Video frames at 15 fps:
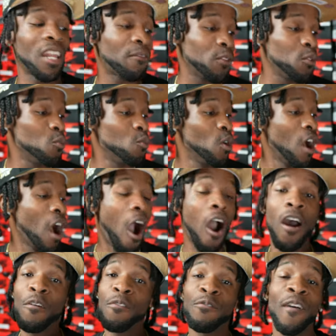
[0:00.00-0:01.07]
If you
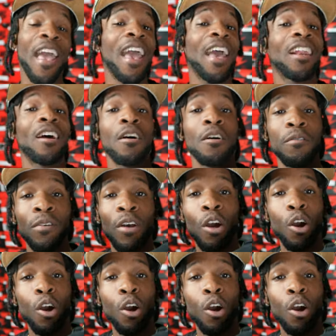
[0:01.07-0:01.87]
are a fan of